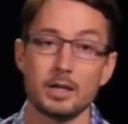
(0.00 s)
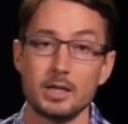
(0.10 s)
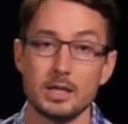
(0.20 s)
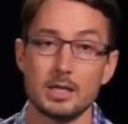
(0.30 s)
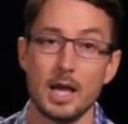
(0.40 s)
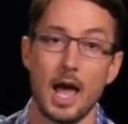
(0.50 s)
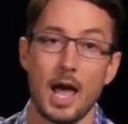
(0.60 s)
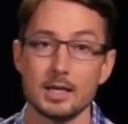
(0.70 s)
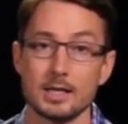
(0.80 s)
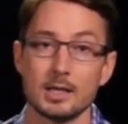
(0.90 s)
she
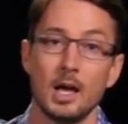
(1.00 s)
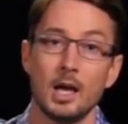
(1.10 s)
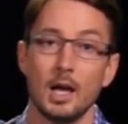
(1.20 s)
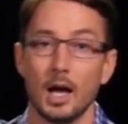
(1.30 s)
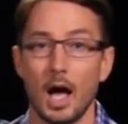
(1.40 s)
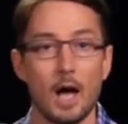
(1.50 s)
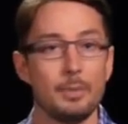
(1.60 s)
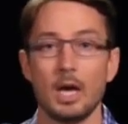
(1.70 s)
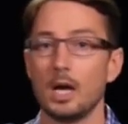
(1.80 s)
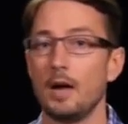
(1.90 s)
says. A
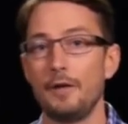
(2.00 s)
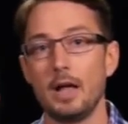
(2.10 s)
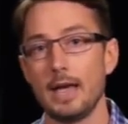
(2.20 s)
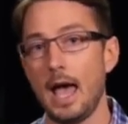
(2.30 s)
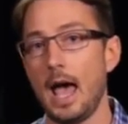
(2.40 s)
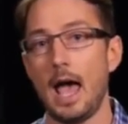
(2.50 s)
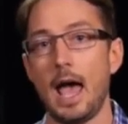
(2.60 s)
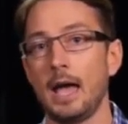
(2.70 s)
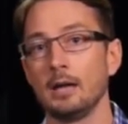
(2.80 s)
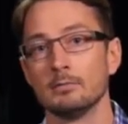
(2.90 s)
beautiful
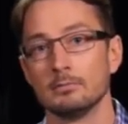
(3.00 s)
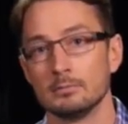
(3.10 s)
day.